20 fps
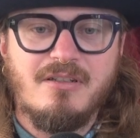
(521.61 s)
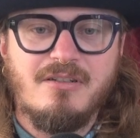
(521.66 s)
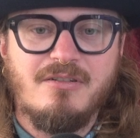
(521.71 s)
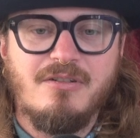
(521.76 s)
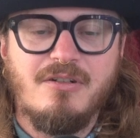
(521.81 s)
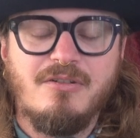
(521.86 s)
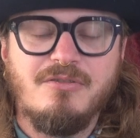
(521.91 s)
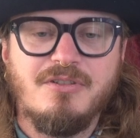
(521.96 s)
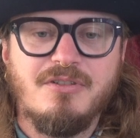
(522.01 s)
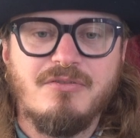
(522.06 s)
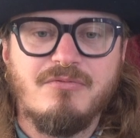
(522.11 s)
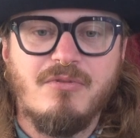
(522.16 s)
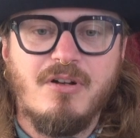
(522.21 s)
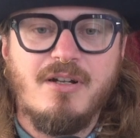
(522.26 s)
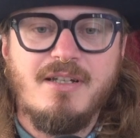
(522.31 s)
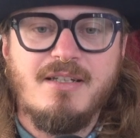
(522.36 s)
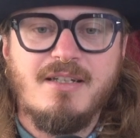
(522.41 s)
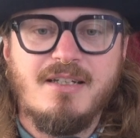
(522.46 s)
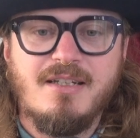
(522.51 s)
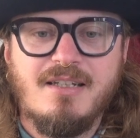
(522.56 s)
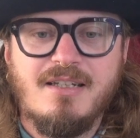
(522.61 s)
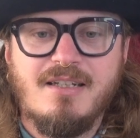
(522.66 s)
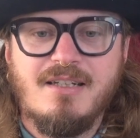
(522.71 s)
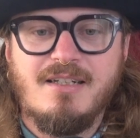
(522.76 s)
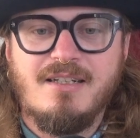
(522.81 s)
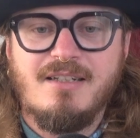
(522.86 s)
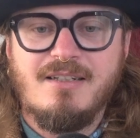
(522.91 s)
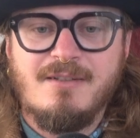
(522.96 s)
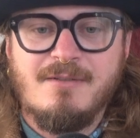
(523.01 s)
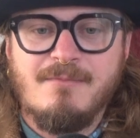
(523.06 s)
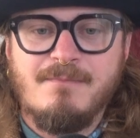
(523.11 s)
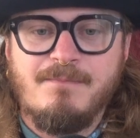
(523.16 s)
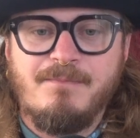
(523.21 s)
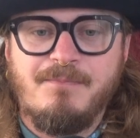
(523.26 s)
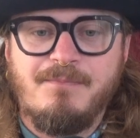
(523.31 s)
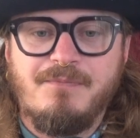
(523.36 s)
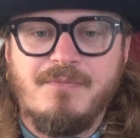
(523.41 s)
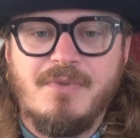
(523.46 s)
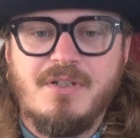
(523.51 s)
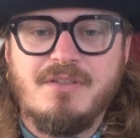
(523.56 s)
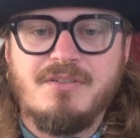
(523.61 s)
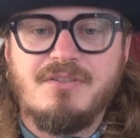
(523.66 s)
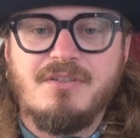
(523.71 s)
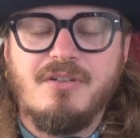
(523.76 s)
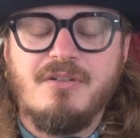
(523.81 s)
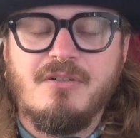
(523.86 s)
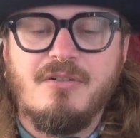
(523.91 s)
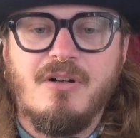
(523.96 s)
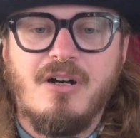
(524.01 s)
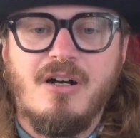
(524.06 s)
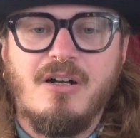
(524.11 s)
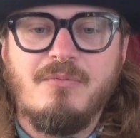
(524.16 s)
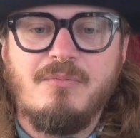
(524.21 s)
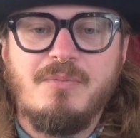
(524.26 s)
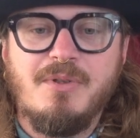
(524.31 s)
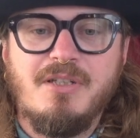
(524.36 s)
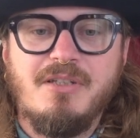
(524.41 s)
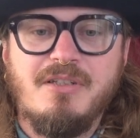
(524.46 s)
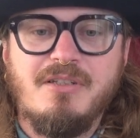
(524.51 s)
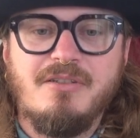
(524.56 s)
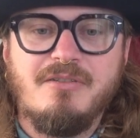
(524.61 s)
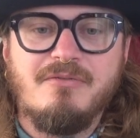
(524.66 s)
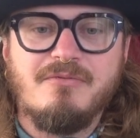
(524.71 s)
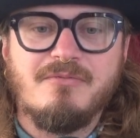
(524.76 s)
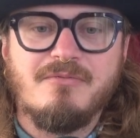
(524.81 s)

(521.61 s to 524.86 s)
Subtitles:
knows is right. So I'll be